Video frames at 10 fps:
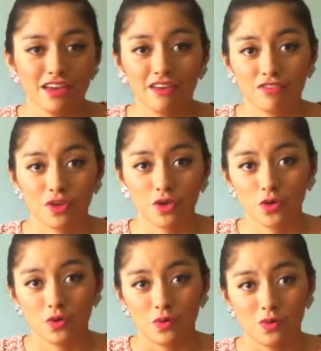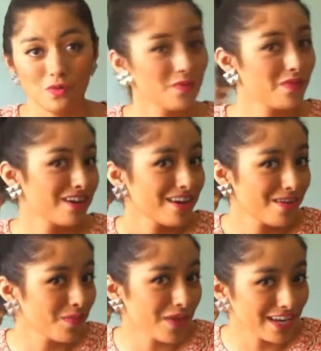if you
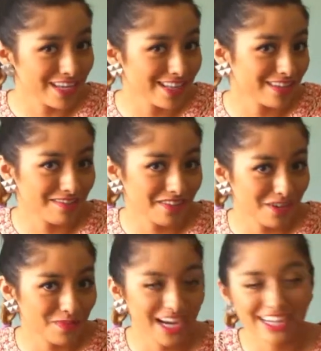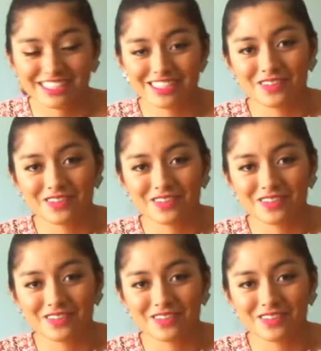want to leave feedback,